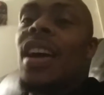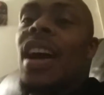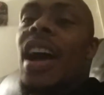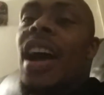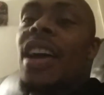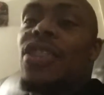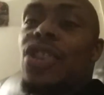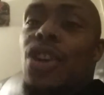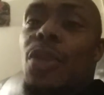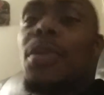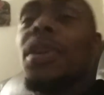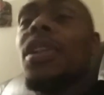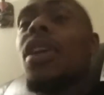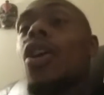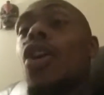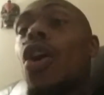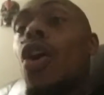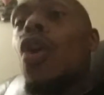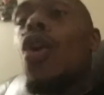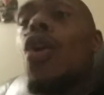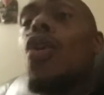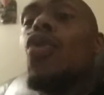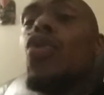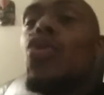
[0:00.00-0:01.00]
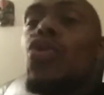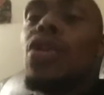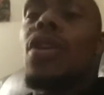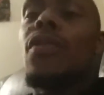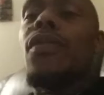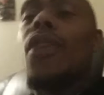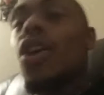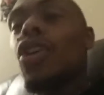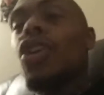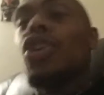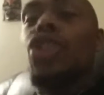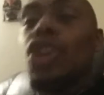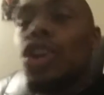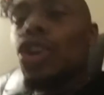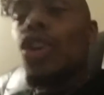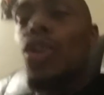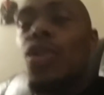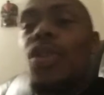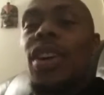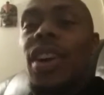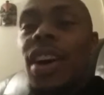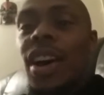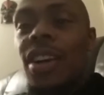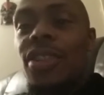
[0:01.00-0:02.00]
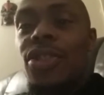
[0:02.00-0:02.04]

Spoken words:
And you'll be like, oh, who the fuck are you?